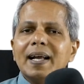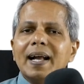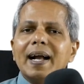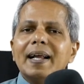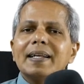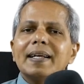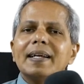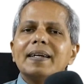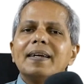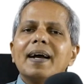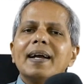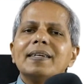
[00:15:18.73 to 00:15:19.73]
And he
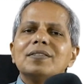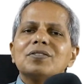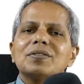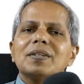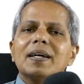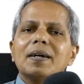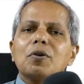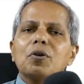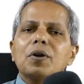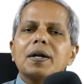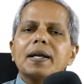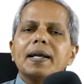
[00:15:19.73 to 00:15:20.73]
dies, or
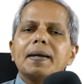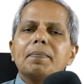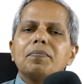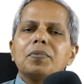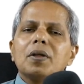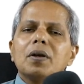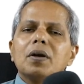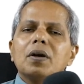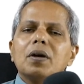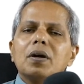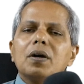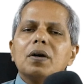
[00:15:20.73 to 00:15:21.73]
he
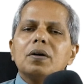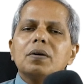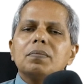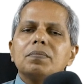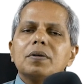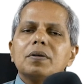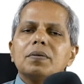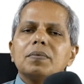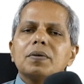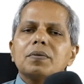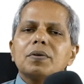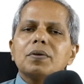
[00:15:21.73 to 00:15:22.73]
uh, uh,
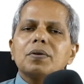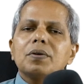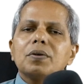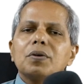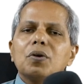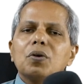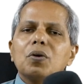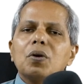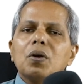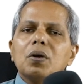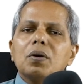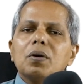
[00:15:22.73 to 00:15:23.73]
you know
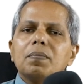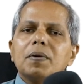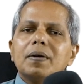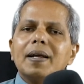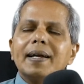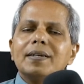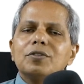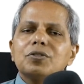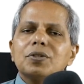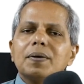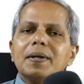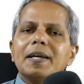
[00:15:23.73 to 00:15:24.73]
dies
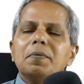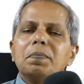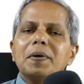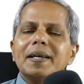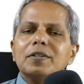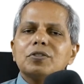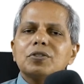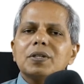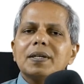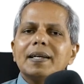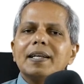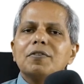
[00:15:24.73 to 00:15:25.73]
in peace
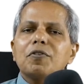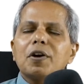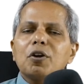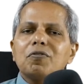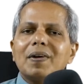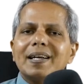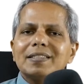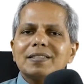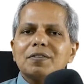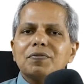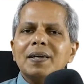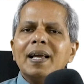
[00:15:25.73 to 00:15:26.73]
in front of
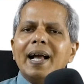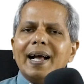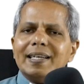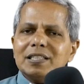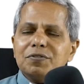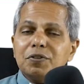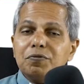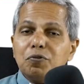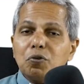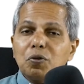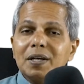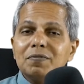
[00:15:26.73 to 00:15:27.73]
Astafi. Astafi
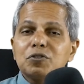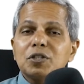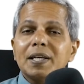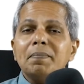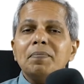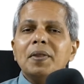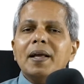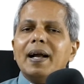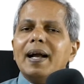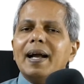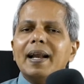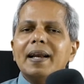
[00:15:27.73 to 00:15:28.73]
forgives him,
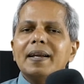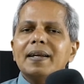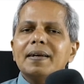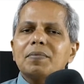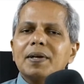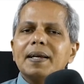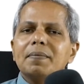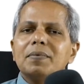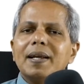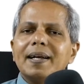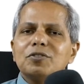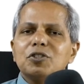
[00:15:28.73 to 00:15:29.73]
and he
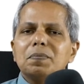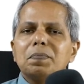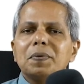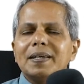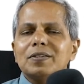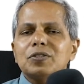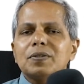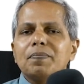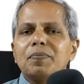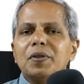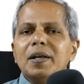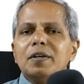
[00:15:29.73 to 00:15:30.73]
dies in peace.
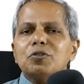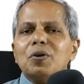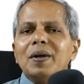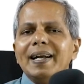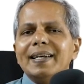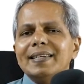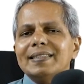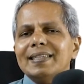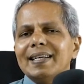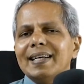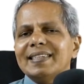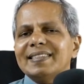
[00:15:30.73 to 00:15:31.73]
So
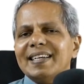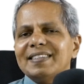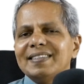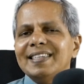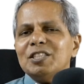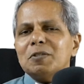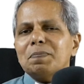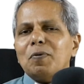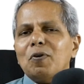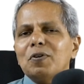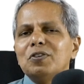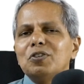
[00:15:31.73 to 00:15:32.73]
it's at this
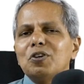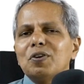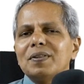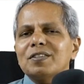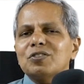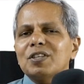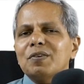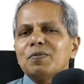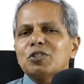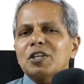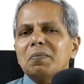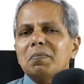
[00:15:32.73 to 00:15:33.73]
point,
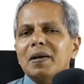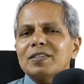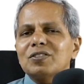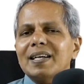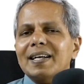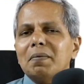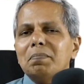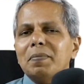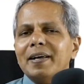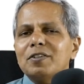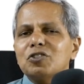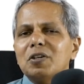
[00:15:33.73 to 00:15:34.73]
Dostoevsky makes that
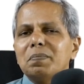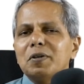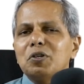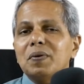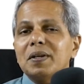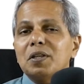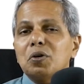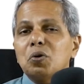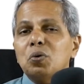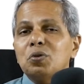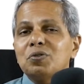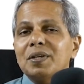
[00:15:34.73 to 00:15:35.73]
comparison between the
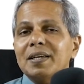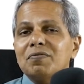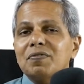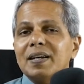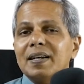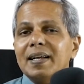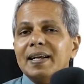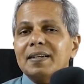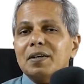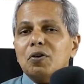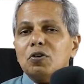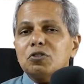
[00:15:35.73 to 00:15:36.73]
good thief in the
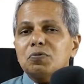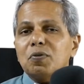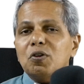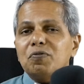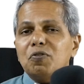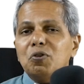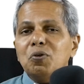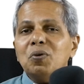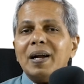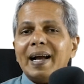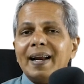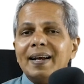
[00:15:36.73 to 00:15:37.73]
Gospel of Luke
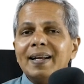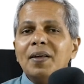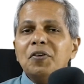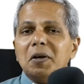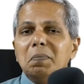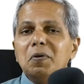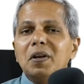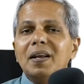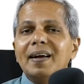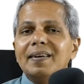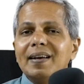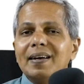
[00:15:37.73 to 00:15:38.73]
and Emilian
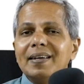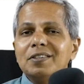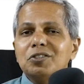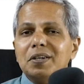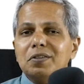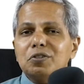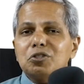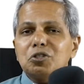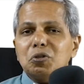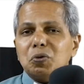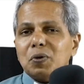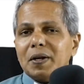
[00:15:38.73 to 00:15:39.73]
Ilyich in this
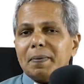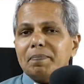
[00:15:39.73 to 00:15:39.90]
story.